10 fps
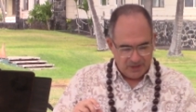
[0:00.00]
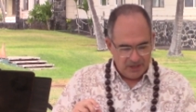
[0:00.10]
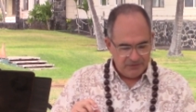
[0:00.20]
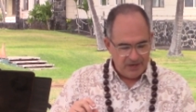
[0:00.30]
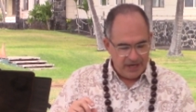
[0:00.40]

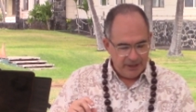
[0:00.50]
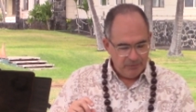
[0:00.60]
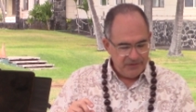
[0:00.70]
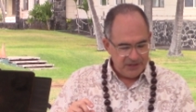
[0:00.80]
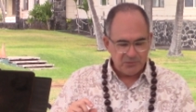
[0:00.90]
And if
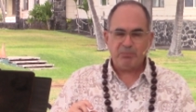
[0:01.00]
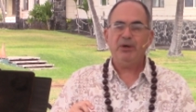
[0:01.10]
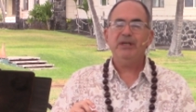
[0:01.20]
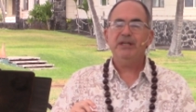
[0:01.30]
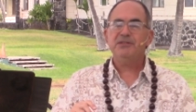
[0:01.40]
God with his
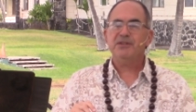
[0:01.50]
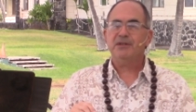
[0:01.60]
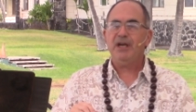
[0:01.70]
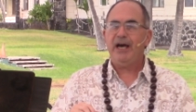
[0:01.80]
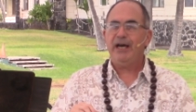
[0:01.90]
brilliance
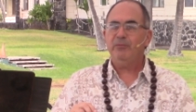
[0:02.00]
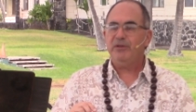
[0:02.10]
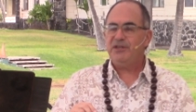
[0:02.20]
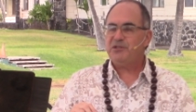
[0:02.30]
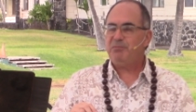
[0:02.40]
and God
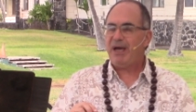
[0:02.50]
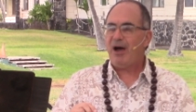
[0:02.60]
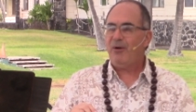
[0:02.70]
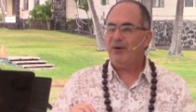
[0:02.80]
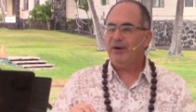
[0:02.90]
with his
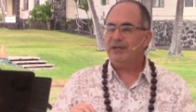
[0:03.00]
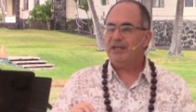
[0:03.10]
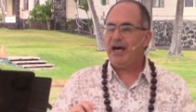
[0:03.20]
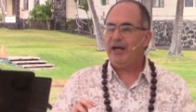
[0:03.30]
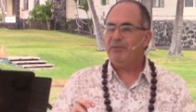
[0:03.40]
power
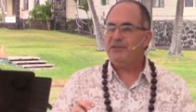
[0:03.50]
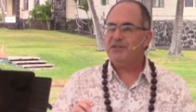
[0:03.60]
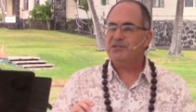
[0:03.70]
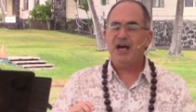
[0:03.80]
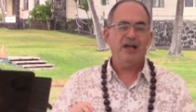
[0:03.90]
and God with
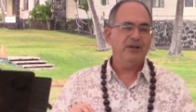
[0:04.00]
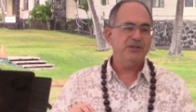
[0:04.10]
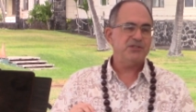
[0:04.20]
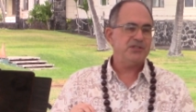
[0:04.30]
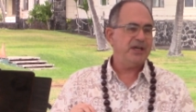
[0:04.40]
his
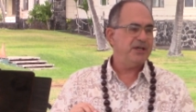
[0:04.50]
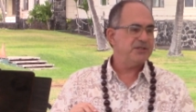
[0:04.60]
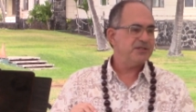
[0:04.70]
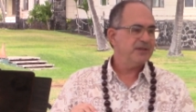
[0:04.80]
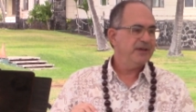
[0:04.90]
knowledge
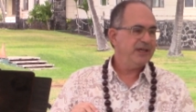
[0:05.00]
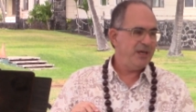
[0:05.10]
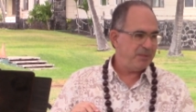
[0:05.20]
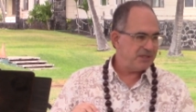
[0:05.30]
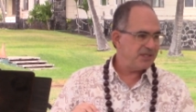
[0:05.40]
says,
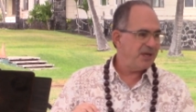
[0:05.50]
keep it